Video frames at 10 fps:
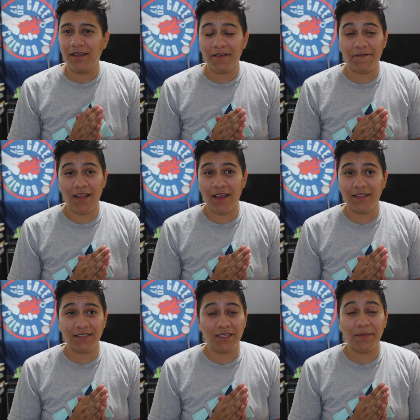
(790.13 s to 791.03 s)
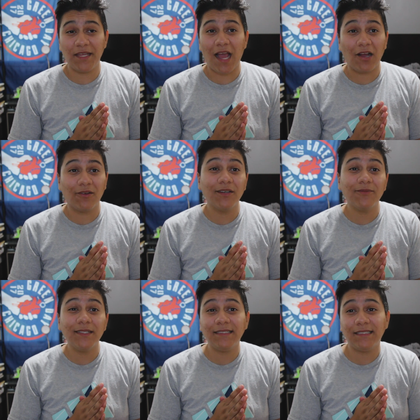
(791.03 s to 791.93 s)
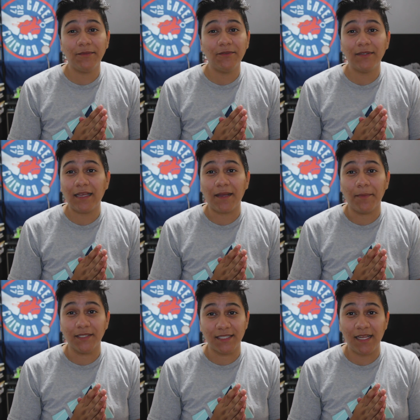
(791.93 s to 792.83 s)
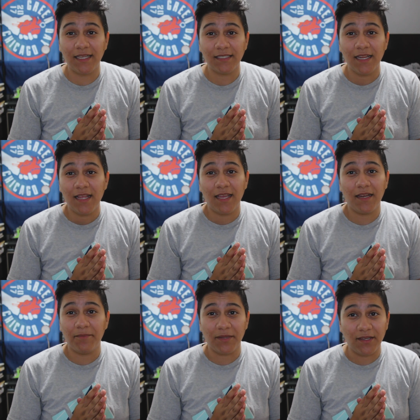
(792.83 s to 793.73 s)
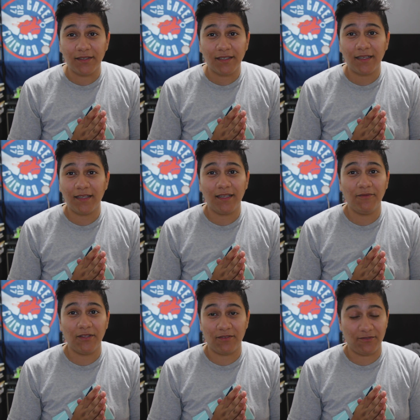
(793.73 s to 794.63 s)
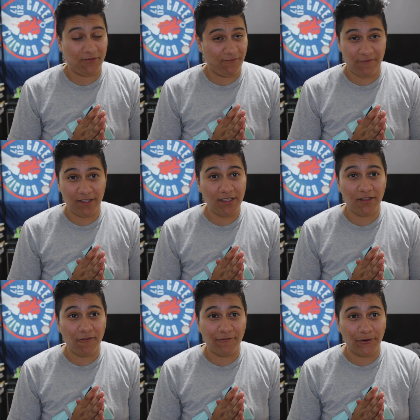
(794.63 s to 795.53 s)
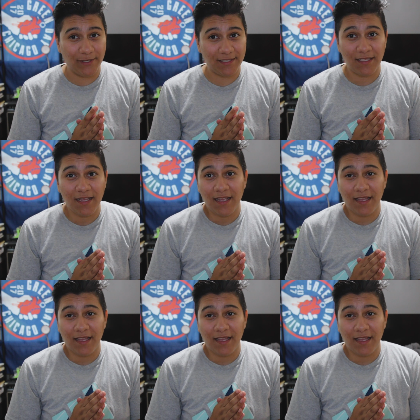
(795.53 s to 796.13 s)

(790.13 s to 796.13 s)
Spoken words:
If not, it's gonna be awkward when they see me with like a mustache and a beard and with a really low voice.